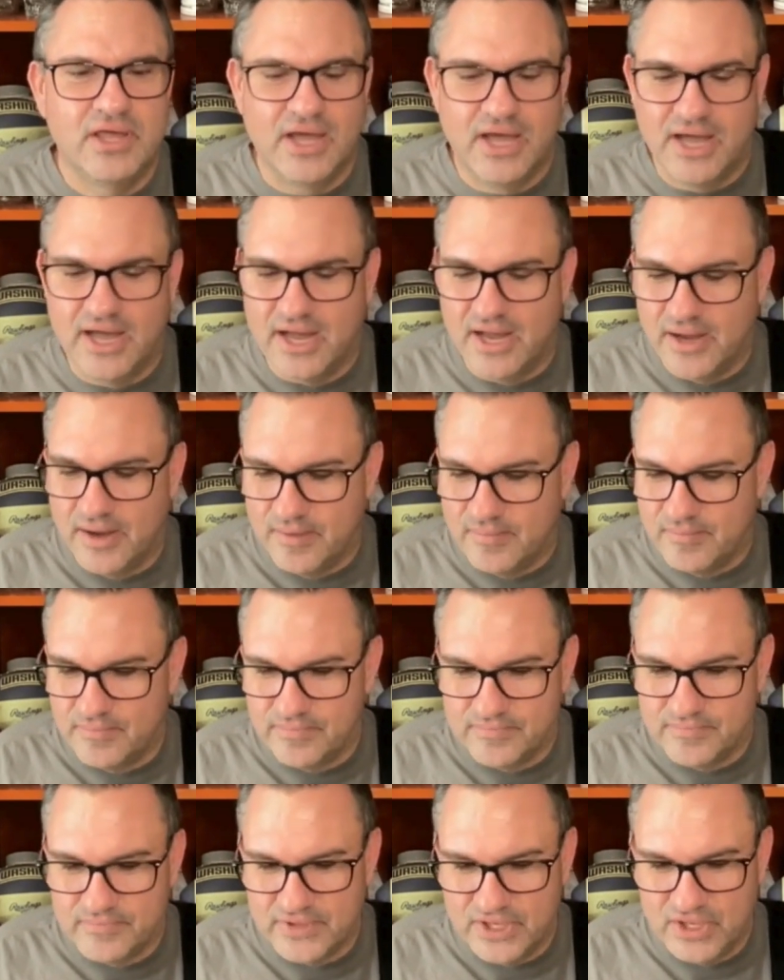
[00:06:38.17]

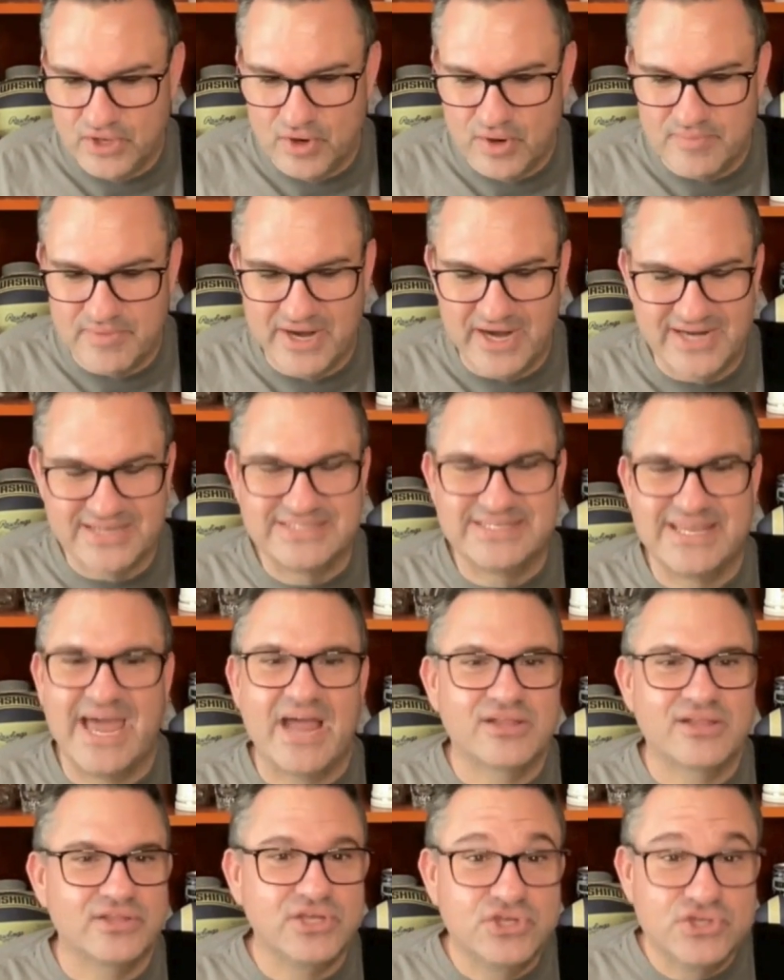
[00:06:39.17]
I'm not
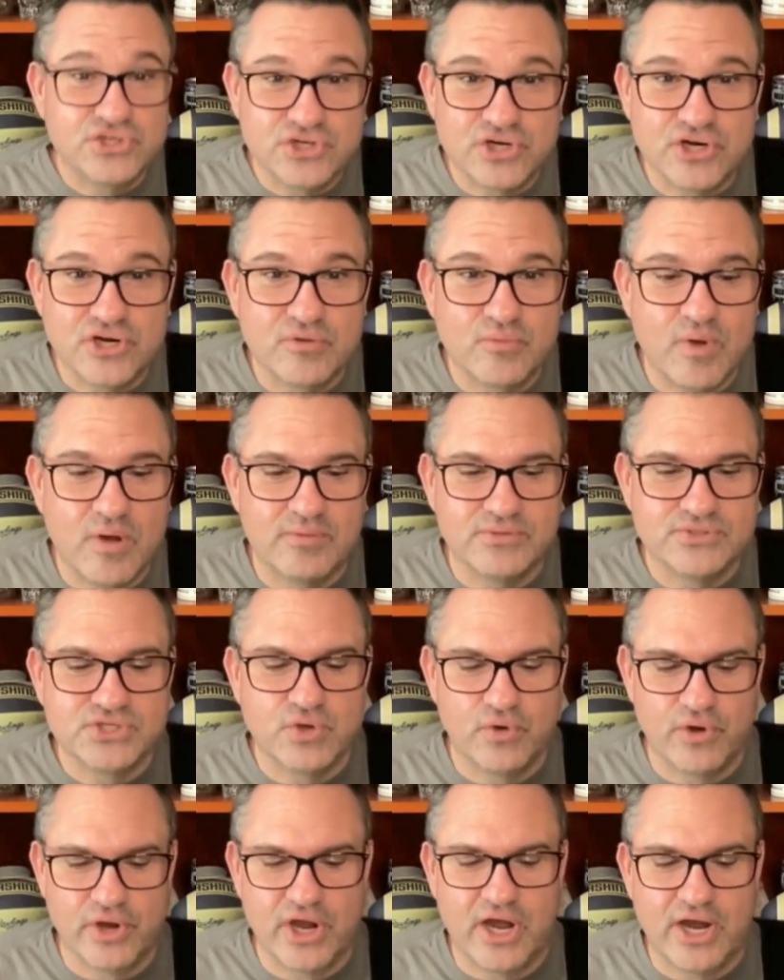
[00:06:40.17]
exactly sure what was
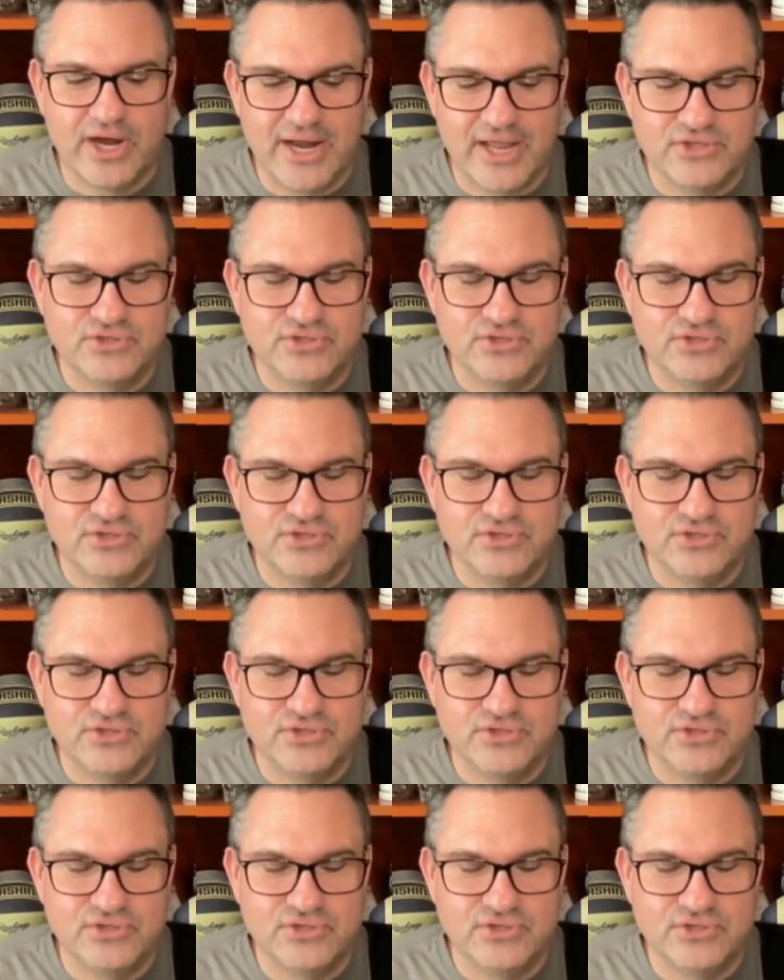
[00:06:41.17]
going on.